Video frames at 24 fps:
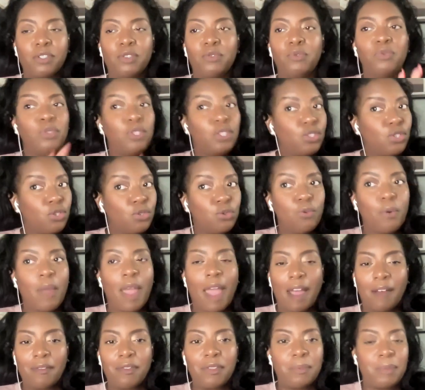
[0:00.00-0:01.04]
You do
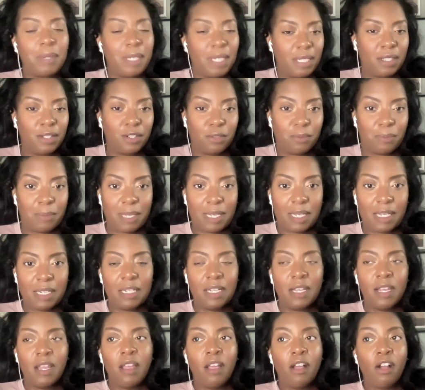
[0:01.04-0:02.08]
have to be a little
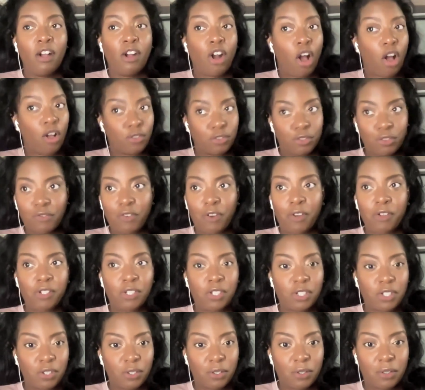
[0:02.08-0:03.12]
bit
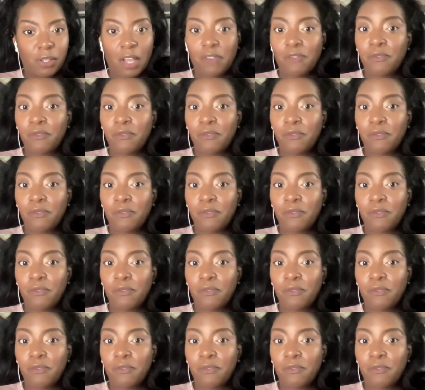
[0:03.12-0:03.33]
controversial.